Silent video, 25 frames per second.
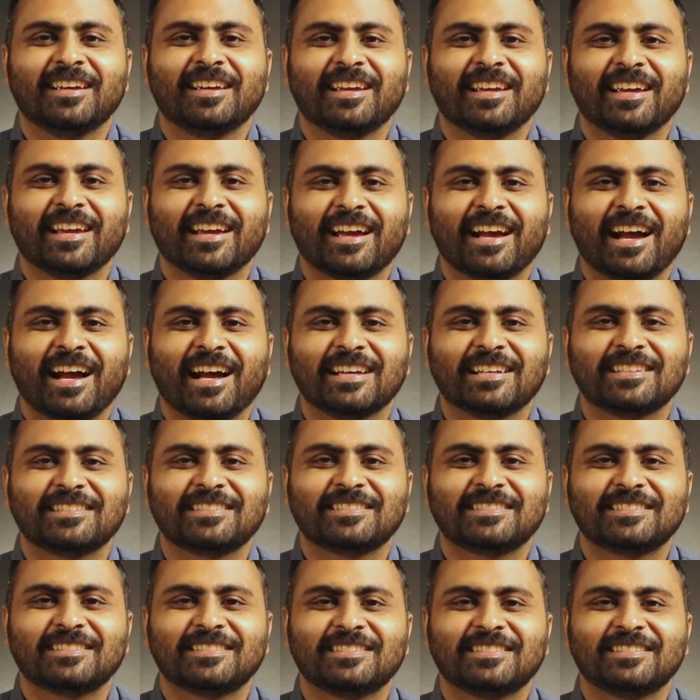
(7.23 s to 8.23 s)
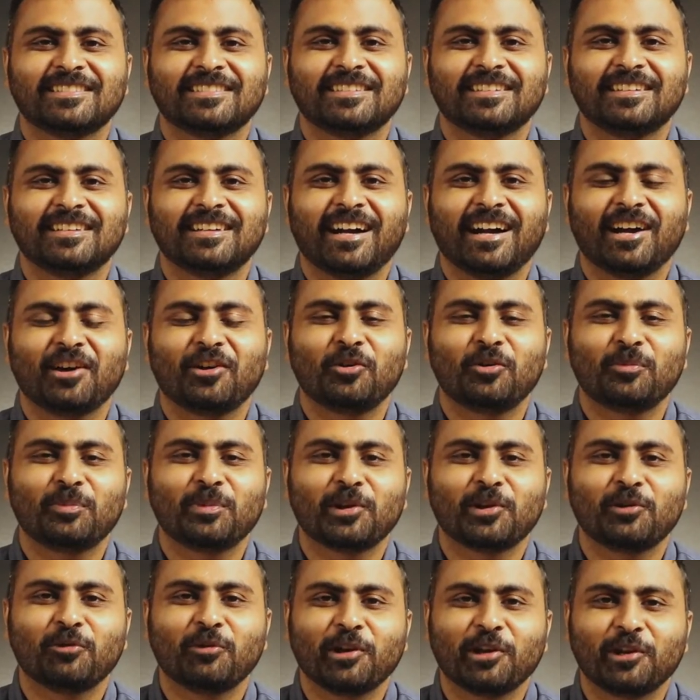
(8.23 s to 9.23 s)
Hey guys, I hope
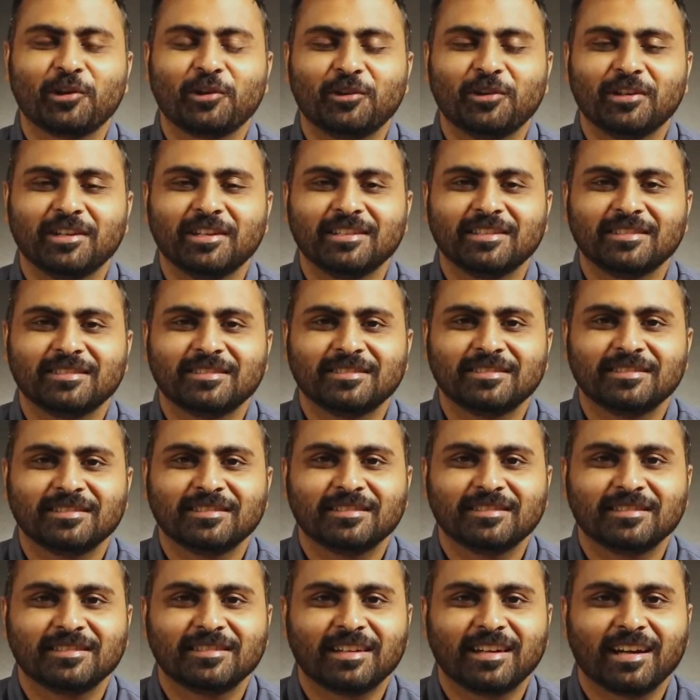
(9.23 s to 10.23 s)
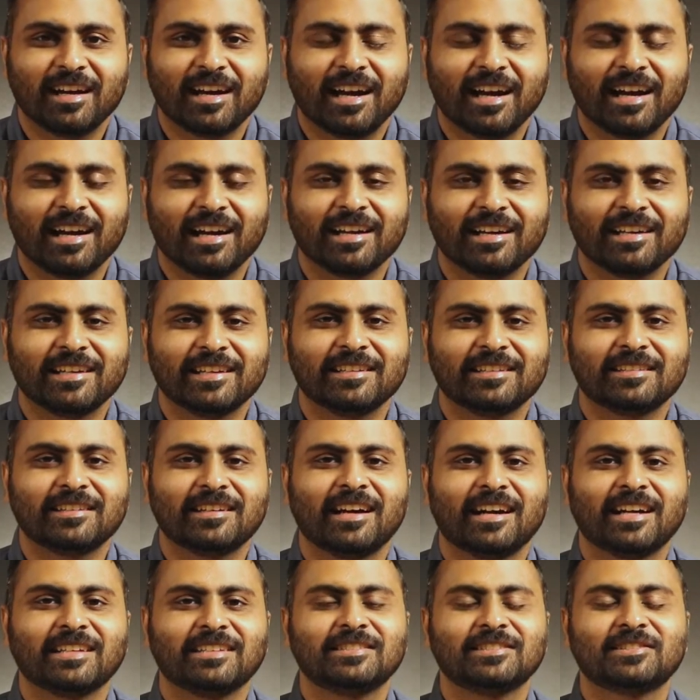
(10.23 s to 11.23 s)
you're doing good. I
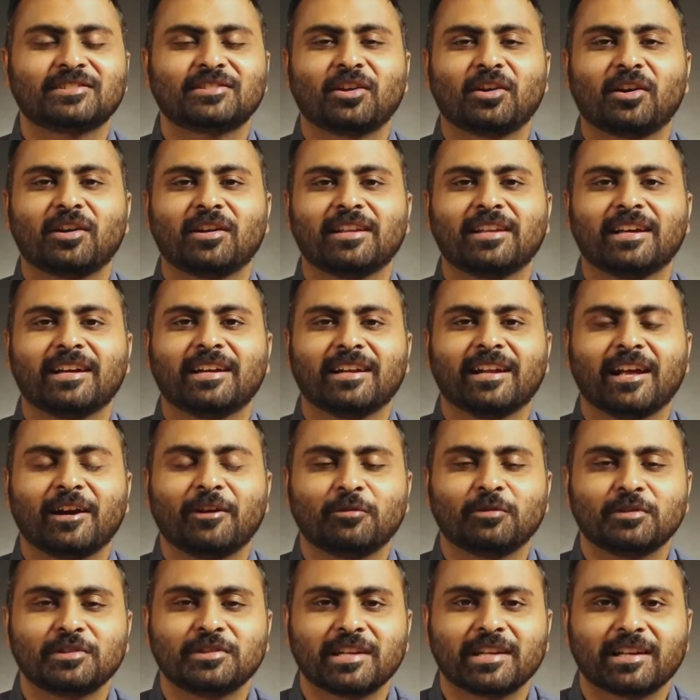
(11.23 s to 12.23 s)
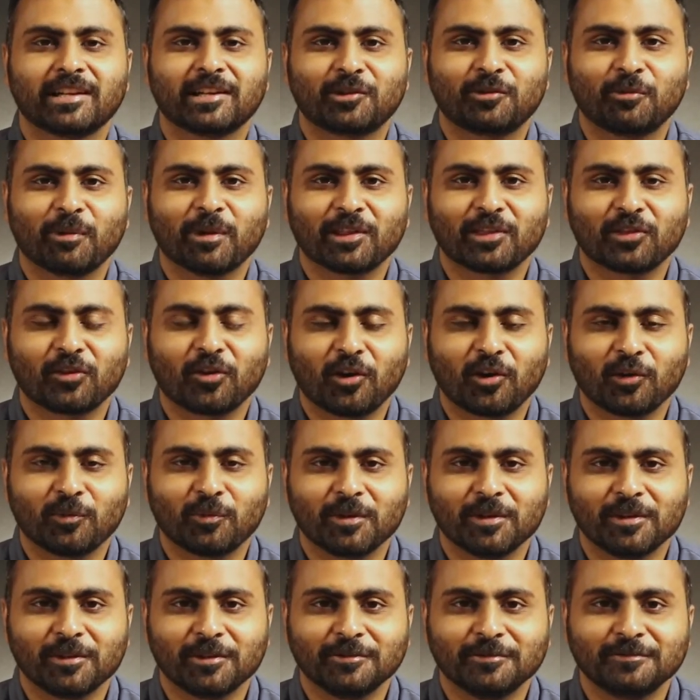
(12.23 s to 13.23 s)
just thought that I would share a quick thought
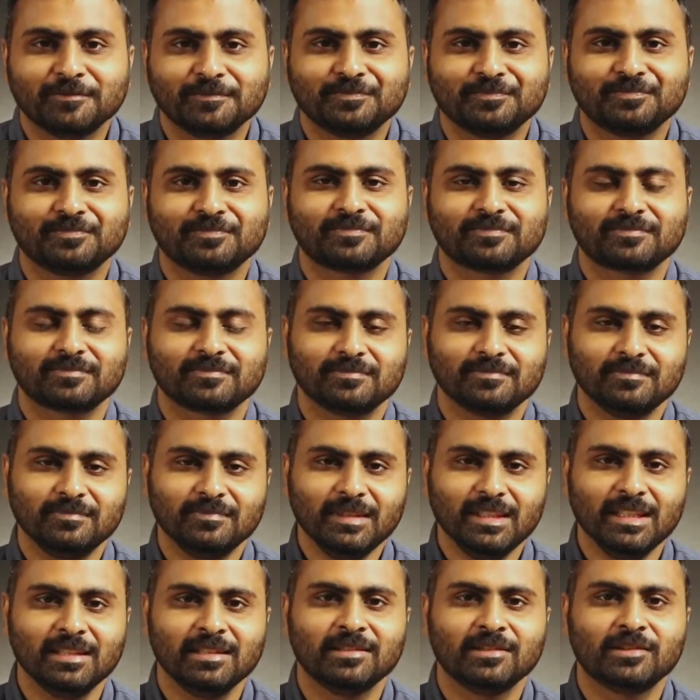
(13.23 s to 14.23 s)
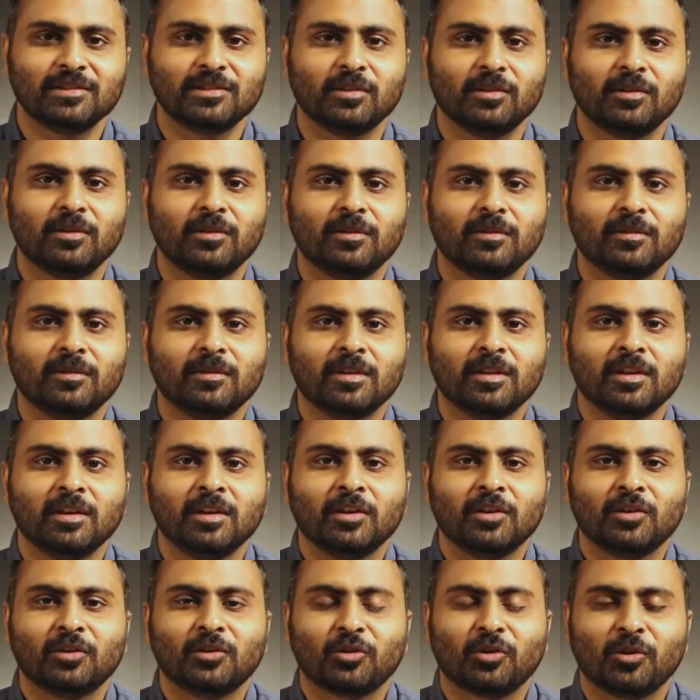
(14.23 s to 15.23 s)
with you. So
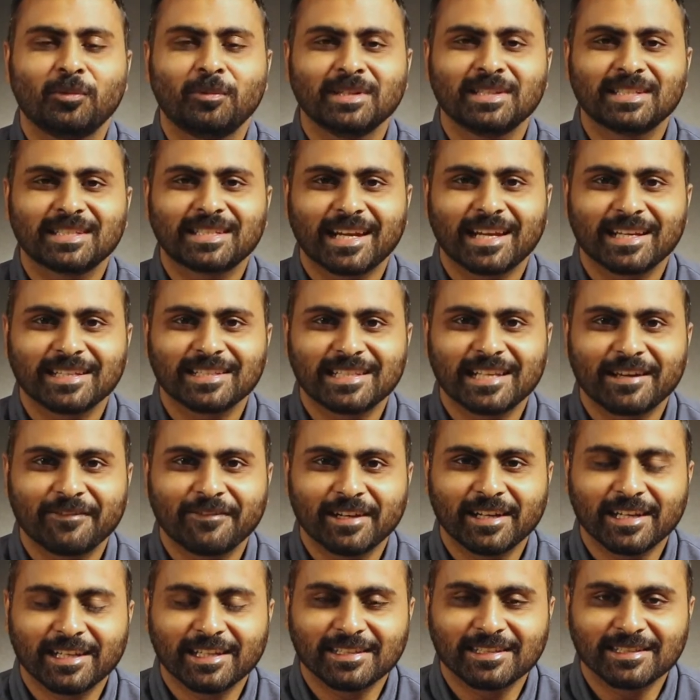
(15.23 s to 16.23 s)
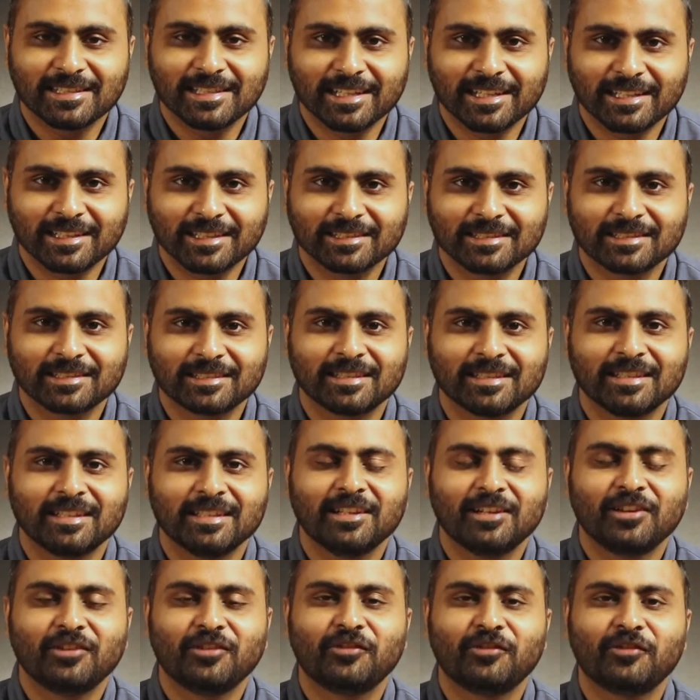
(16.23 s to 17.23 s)
Romans 10:17 says,
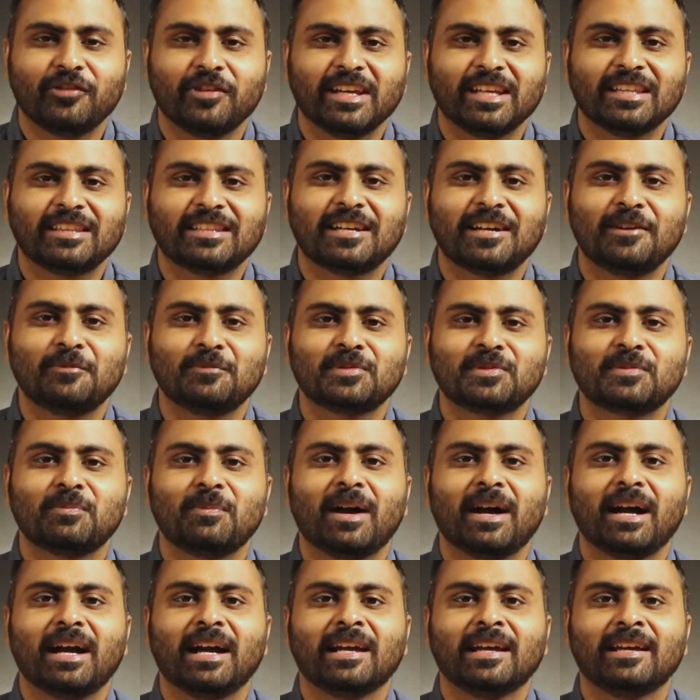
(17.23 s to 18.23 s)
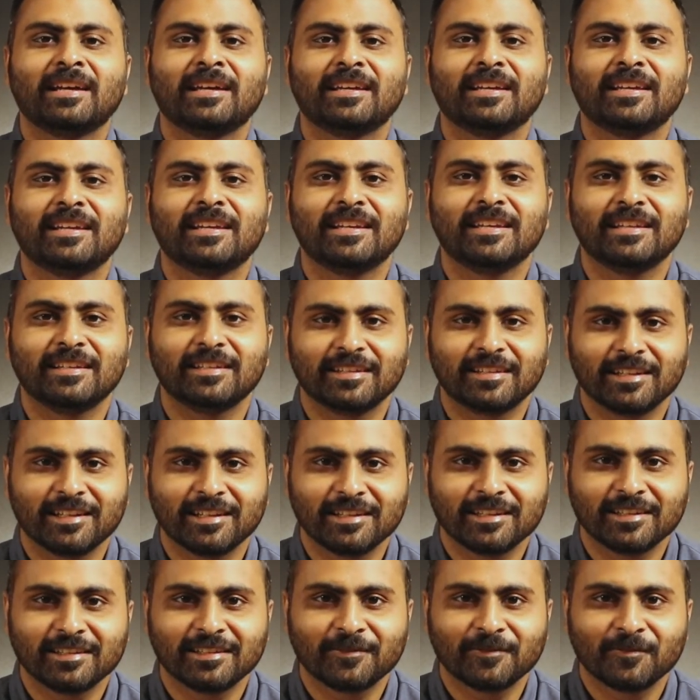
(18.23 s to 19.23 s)
faith comes by
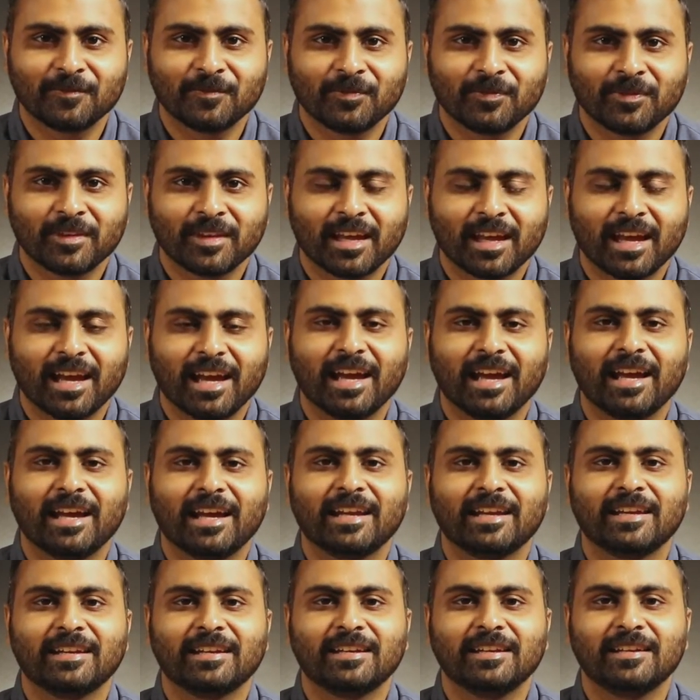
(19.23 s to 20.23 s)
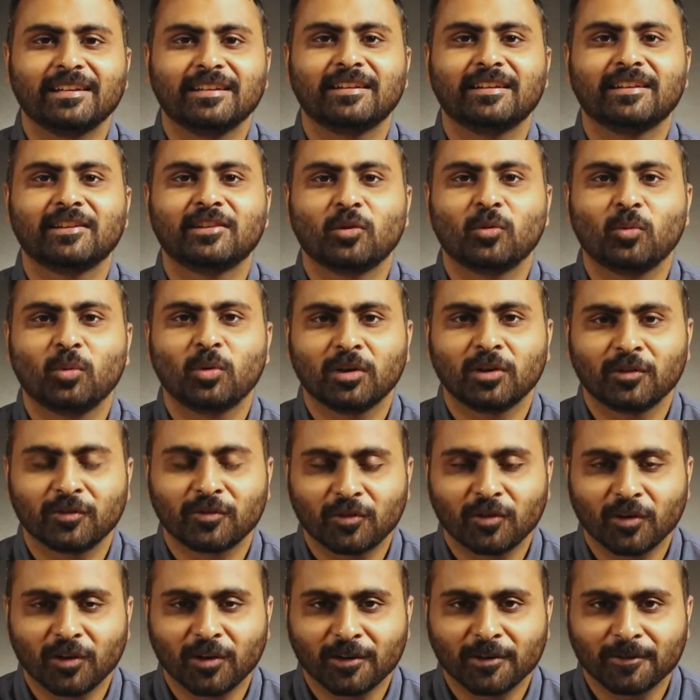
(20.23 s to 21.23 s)
hearing and hearing the word of
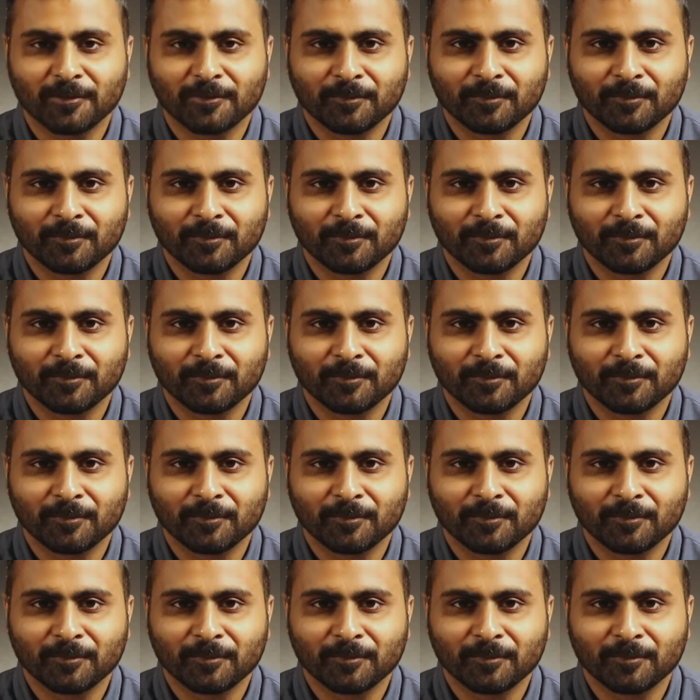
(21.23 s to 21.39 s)
God.